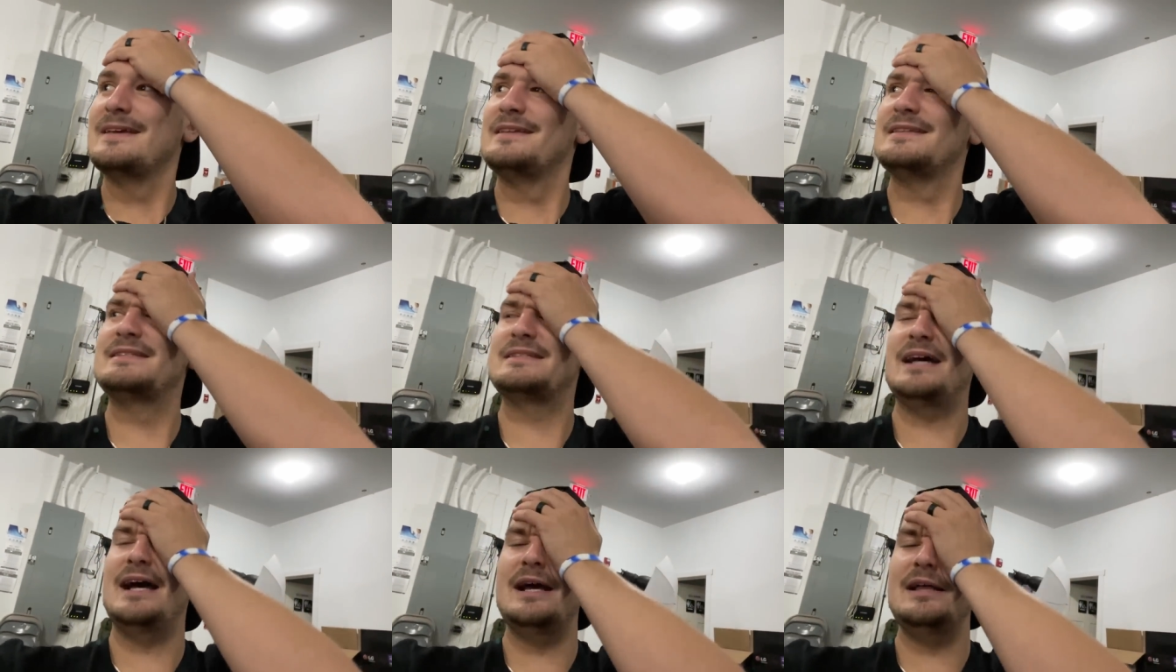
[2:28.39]

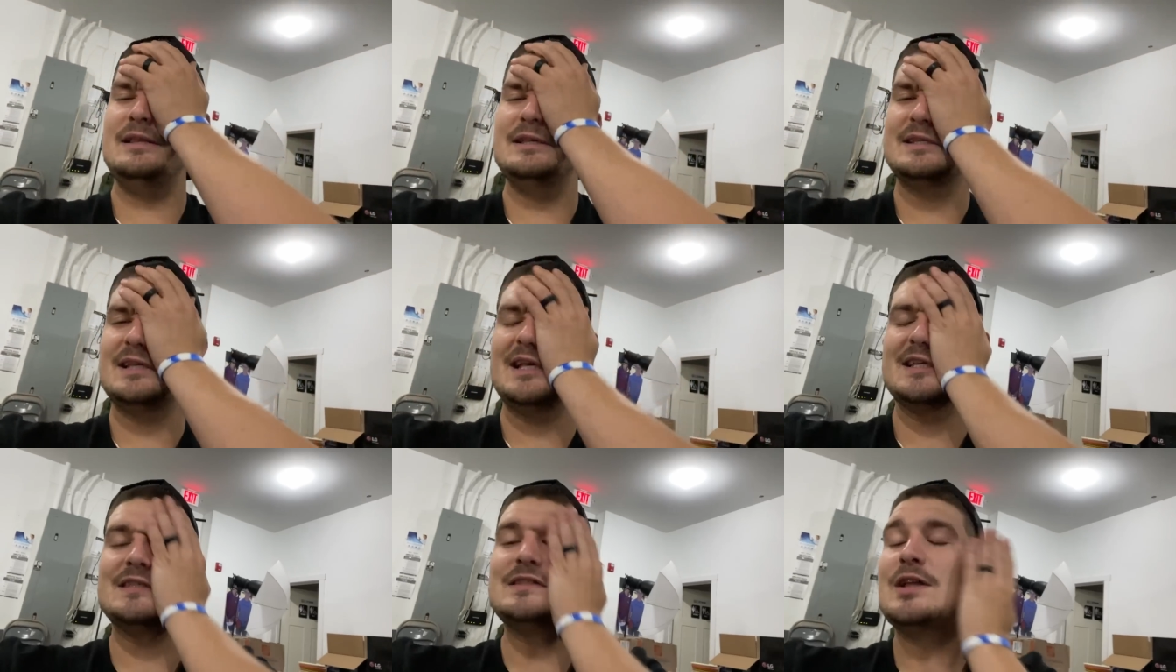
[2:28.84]

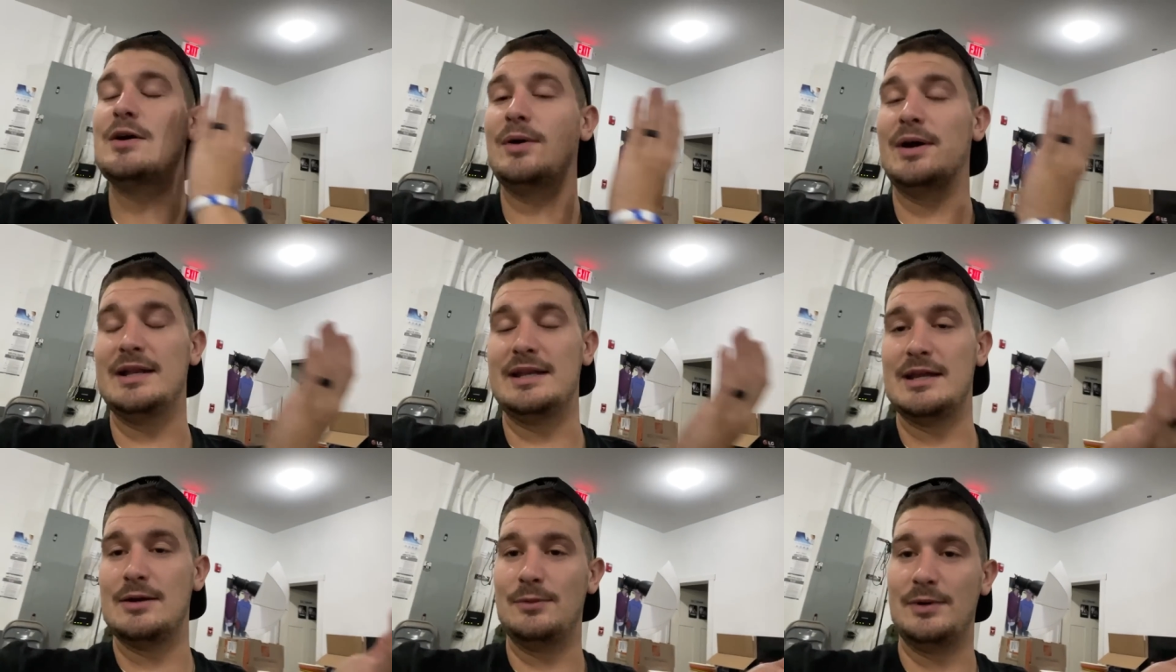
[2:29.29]
Silas has no
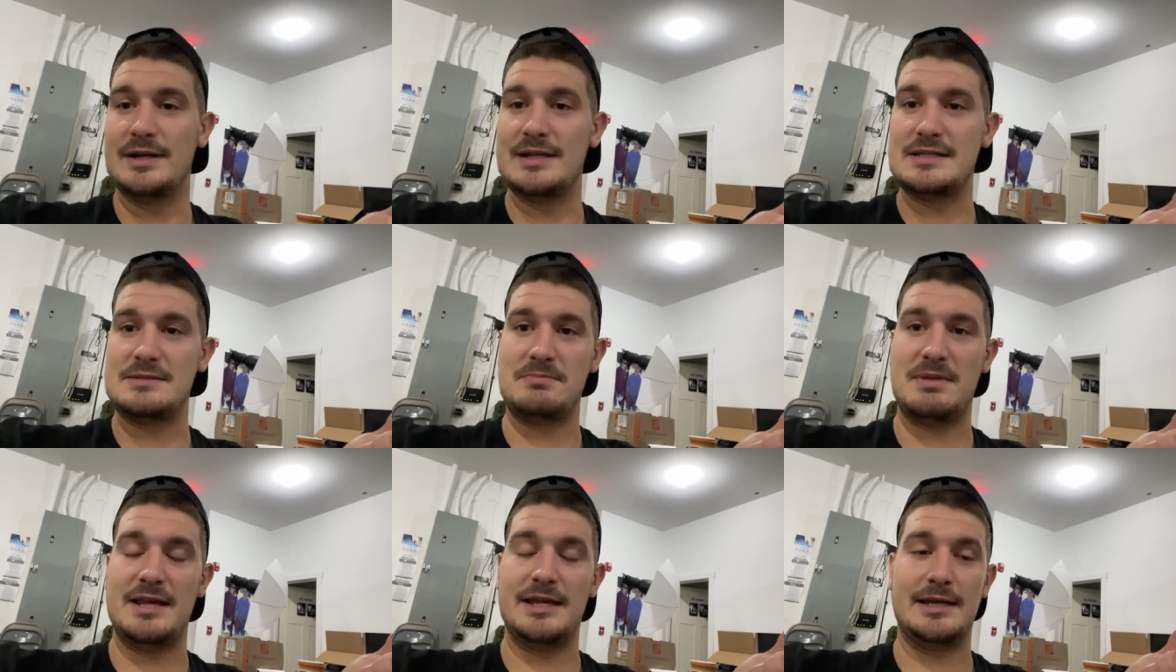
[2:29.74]
idea what
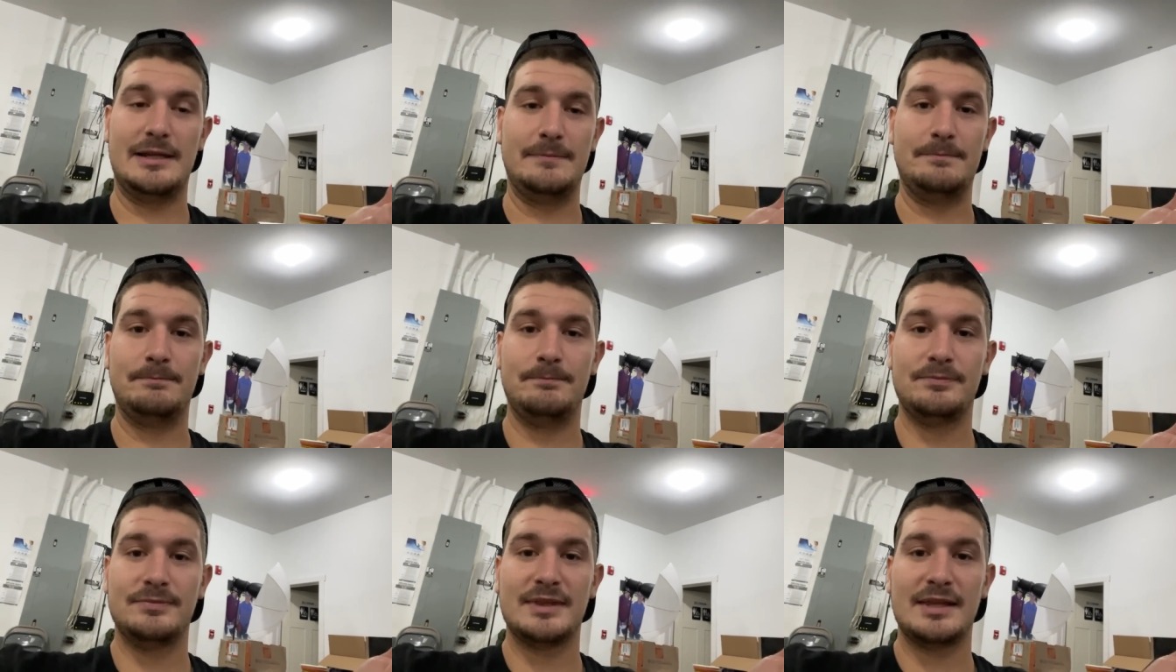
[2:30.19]
he's making.
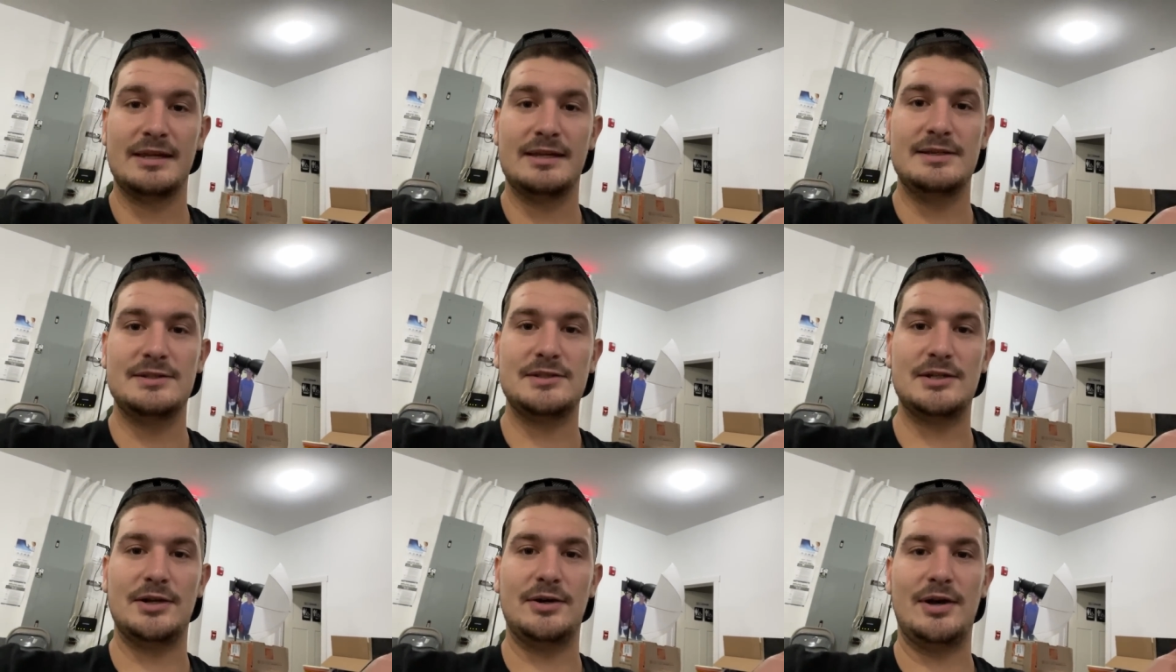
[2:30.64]

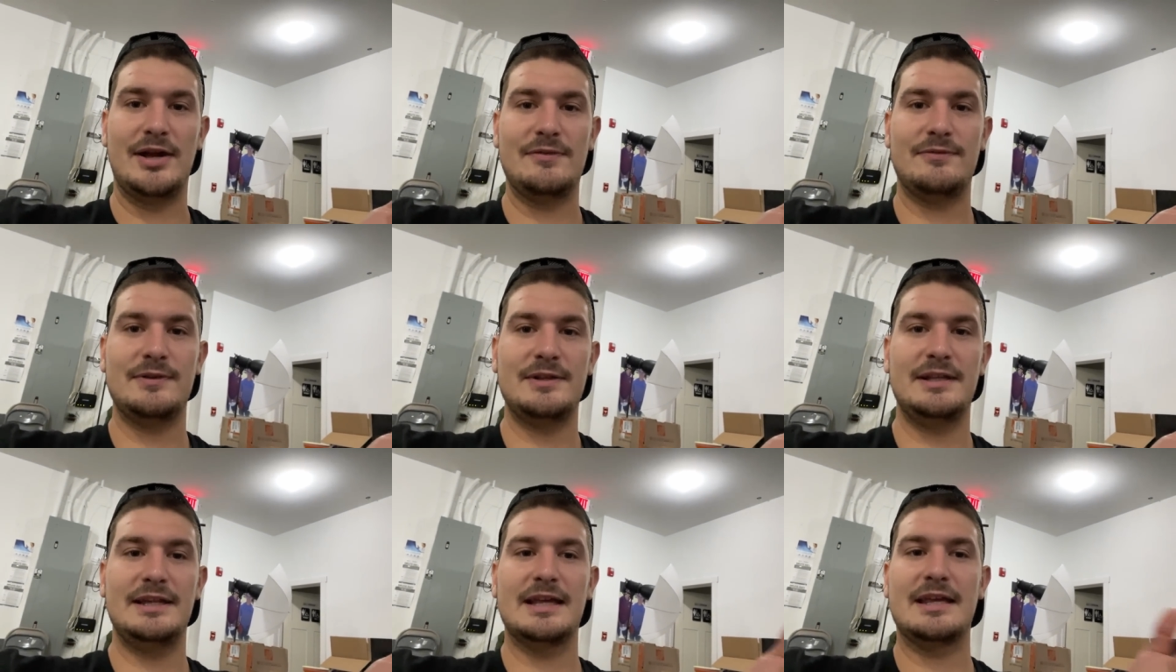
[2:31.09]
So I
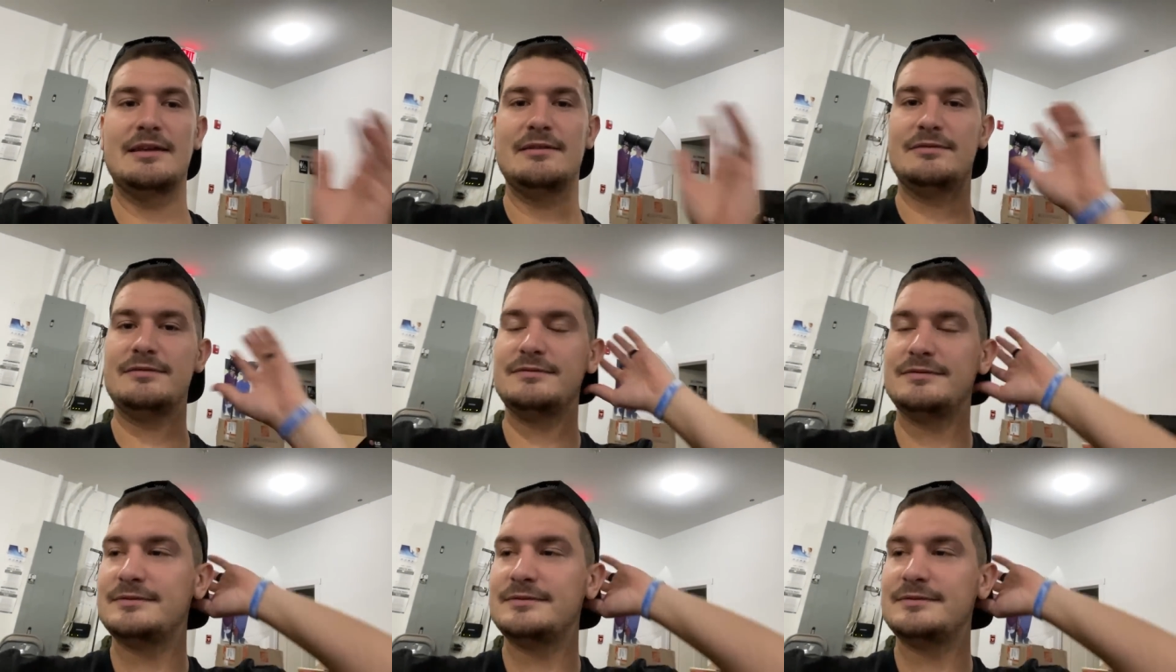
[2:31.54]
feel like if